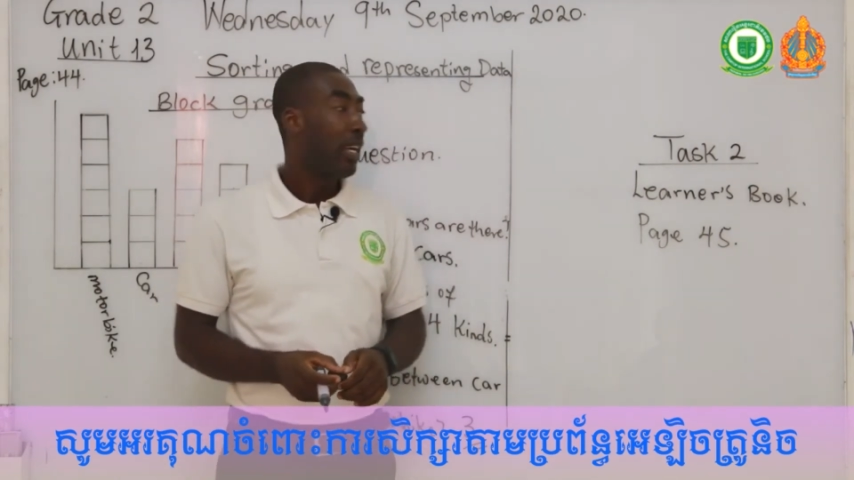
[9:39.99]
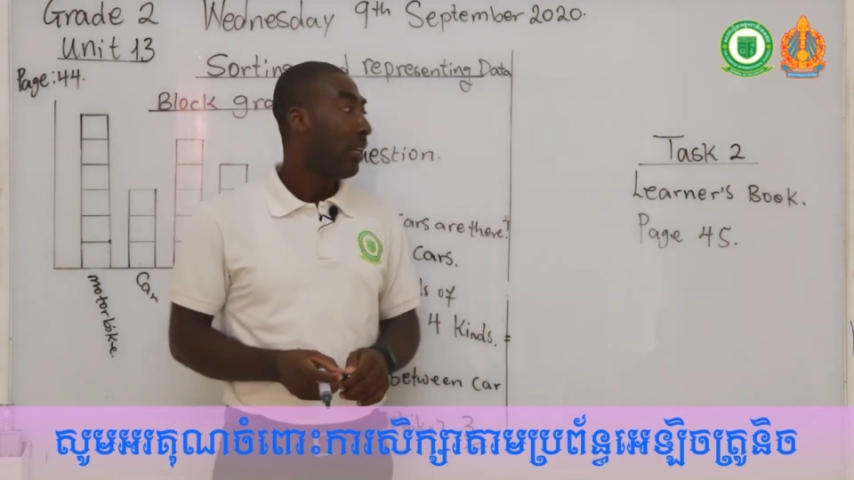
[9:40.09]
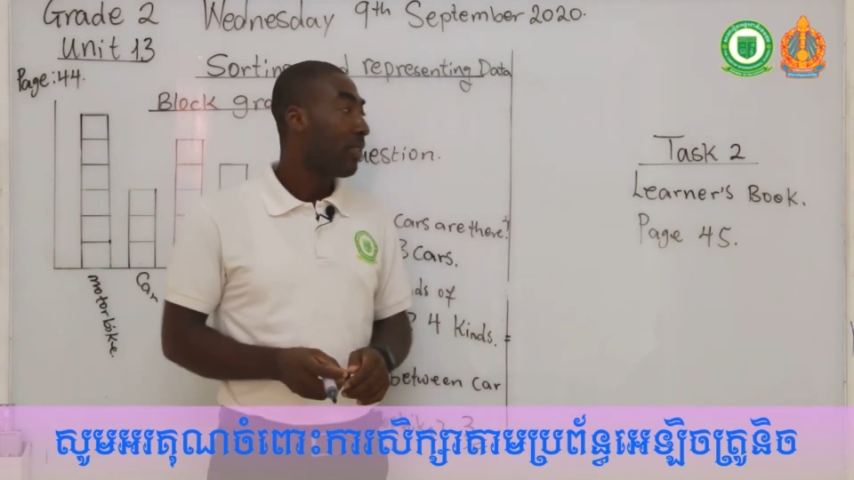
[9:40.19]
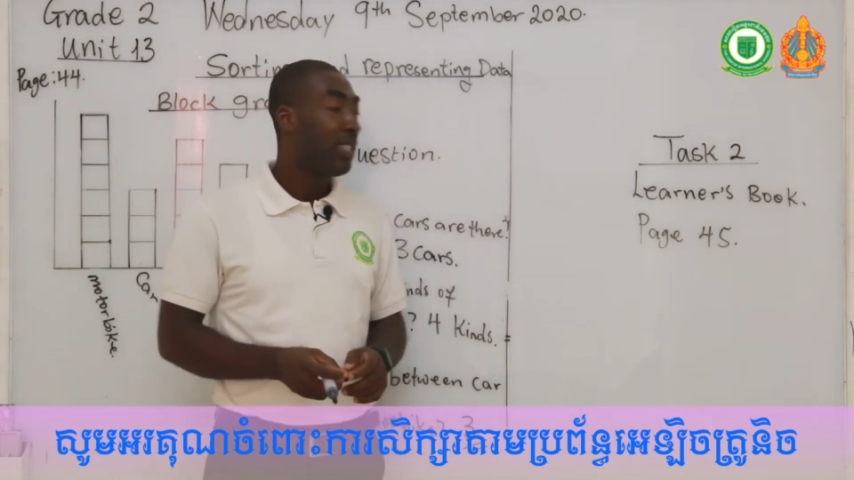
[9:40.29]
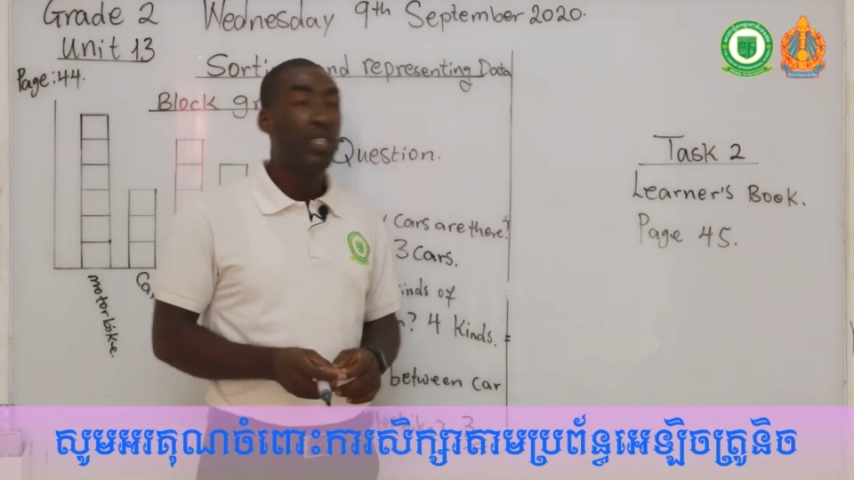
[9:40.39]

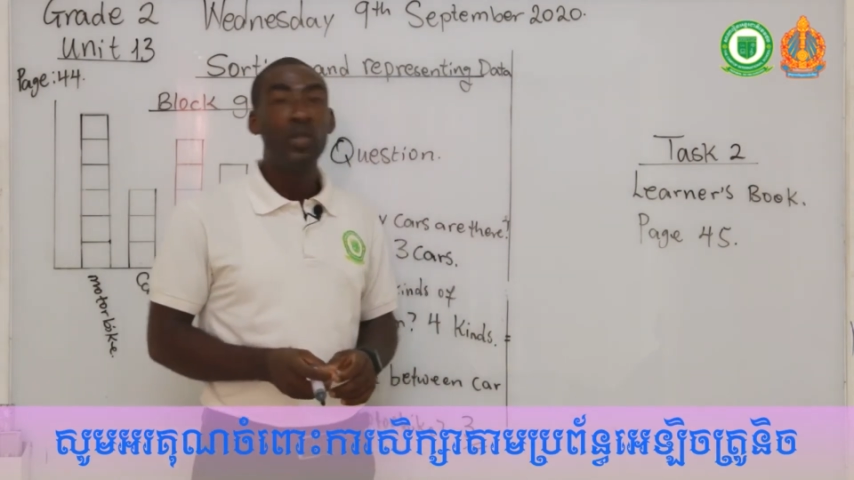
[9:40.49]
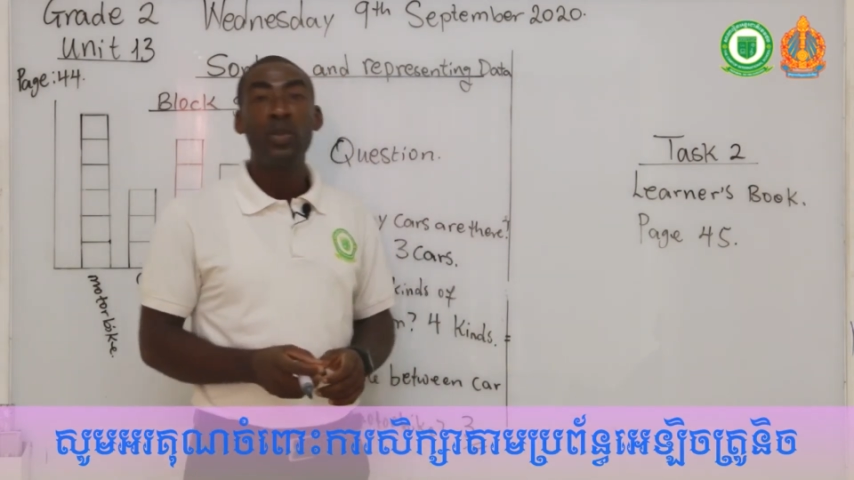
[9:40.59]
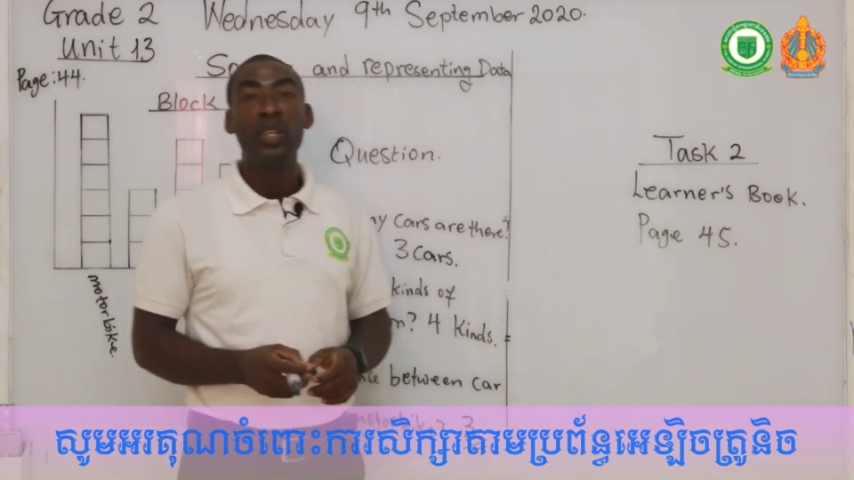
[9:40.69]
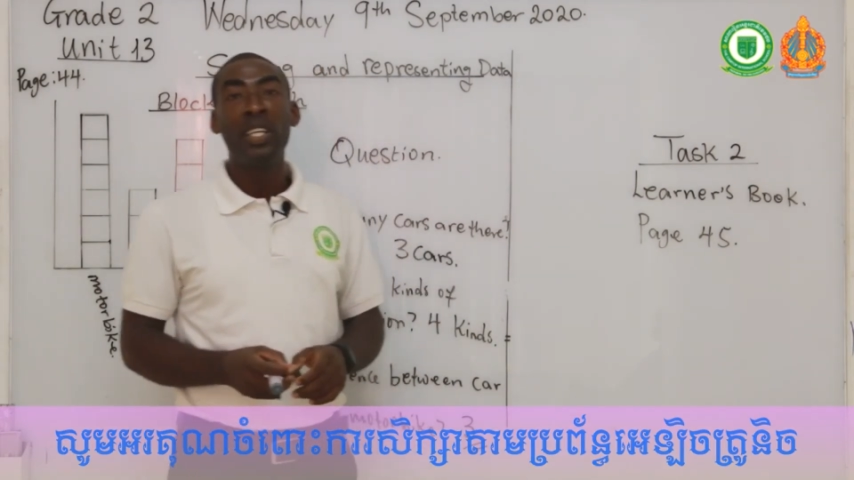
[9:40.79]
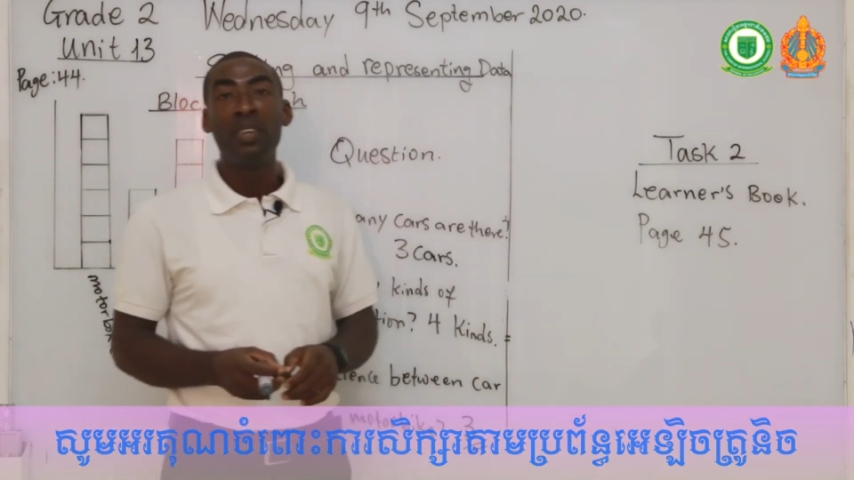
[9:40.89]
I'll see
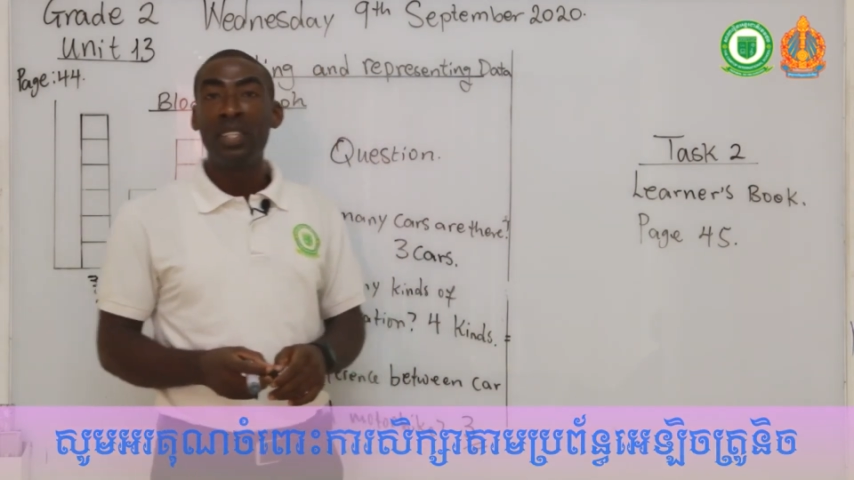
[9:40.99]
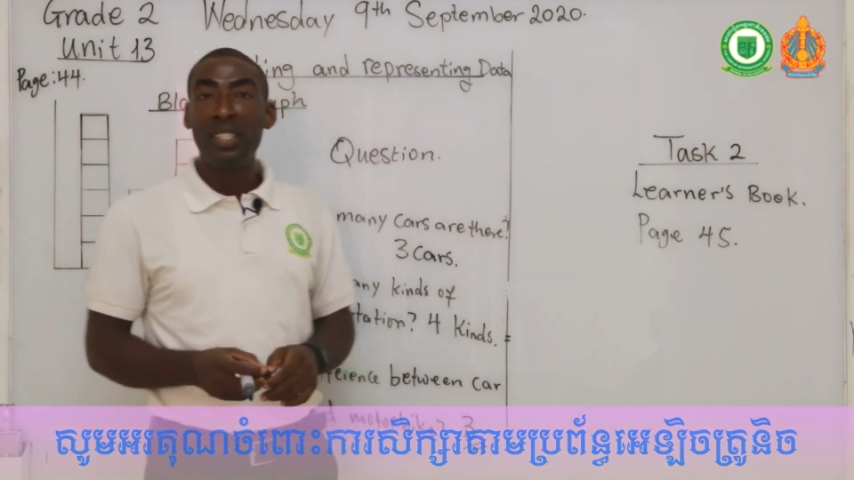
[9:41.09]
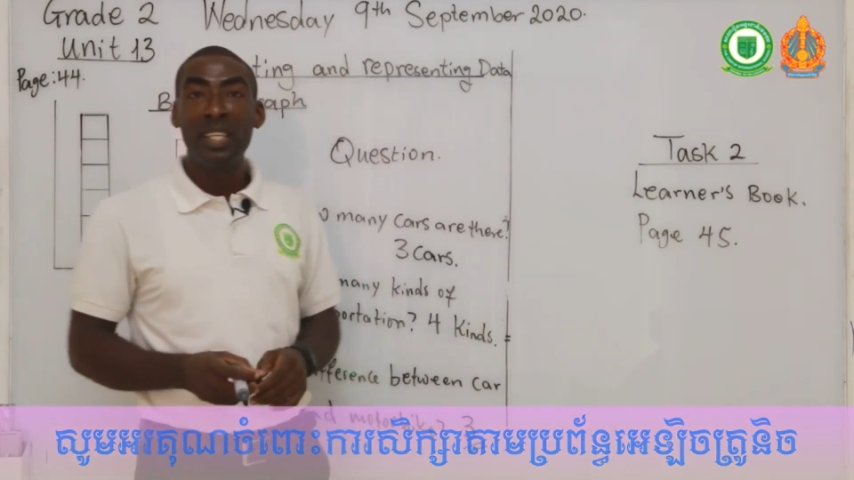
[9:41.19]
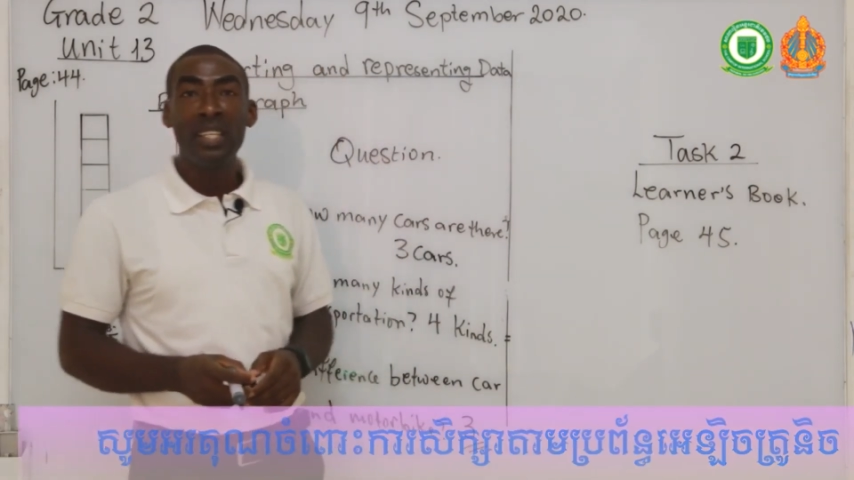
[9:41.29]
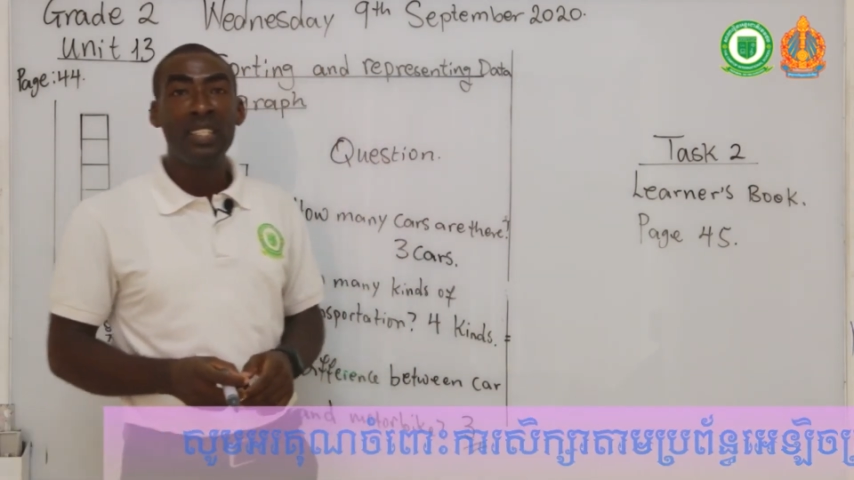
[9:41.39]
you in our
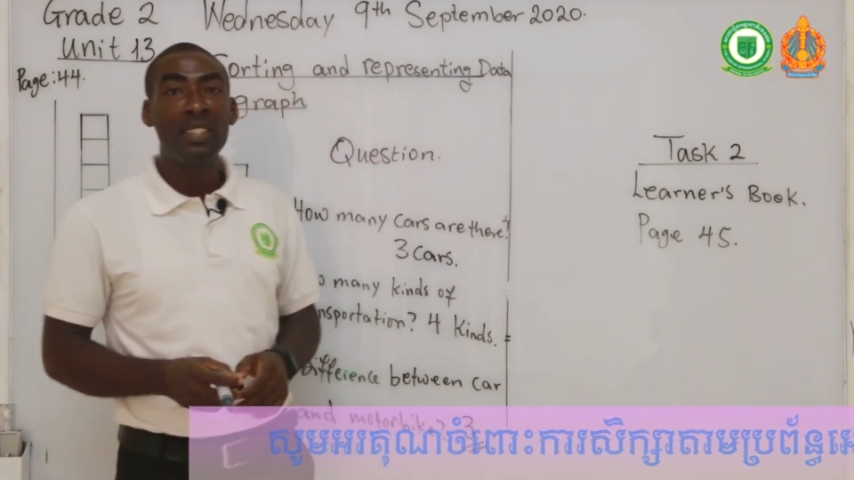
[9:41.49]
third